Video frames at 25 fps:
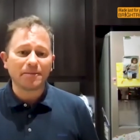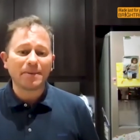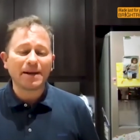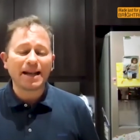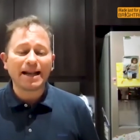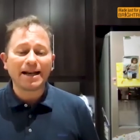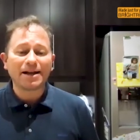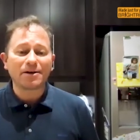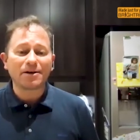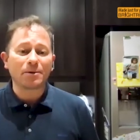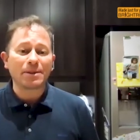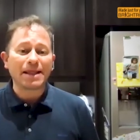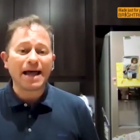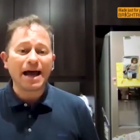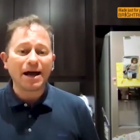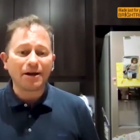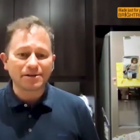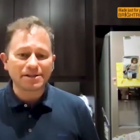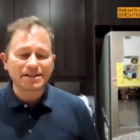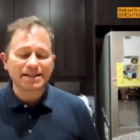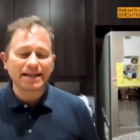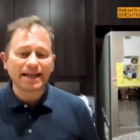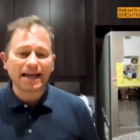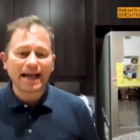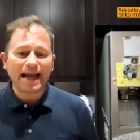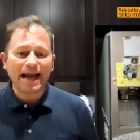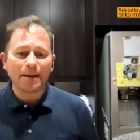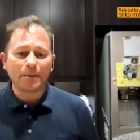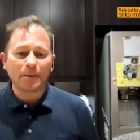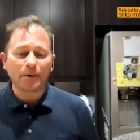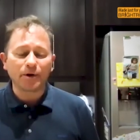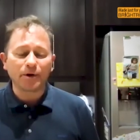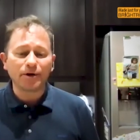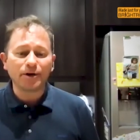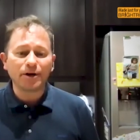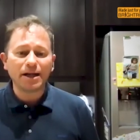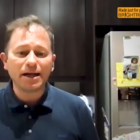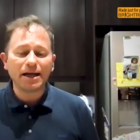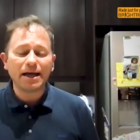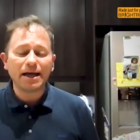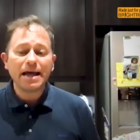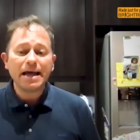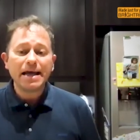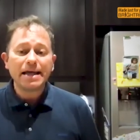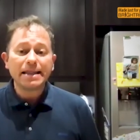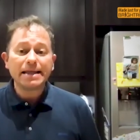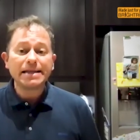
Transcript: planet without seeing Amarula.